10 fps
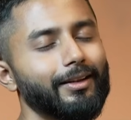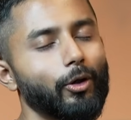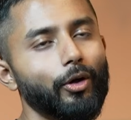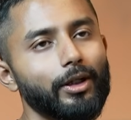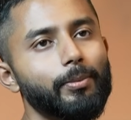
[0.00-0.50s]

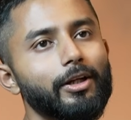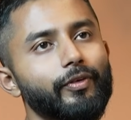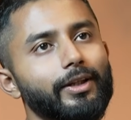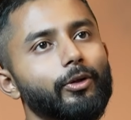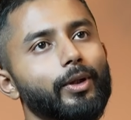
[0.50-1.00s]
The only
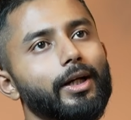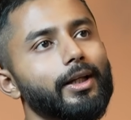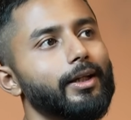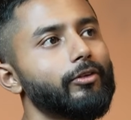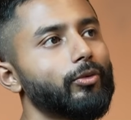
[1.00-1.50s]
benefit that you are
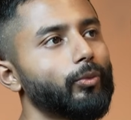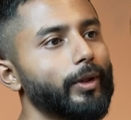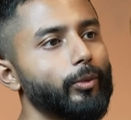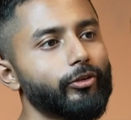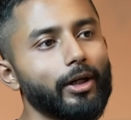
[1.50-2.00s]
getting is
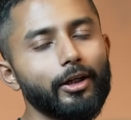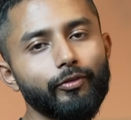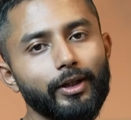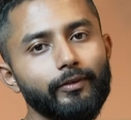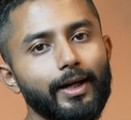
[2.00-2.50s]
when we started
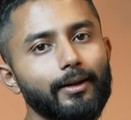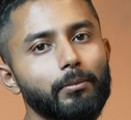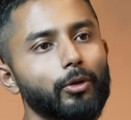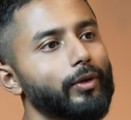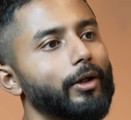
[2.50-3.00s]
fans, Atomberg was an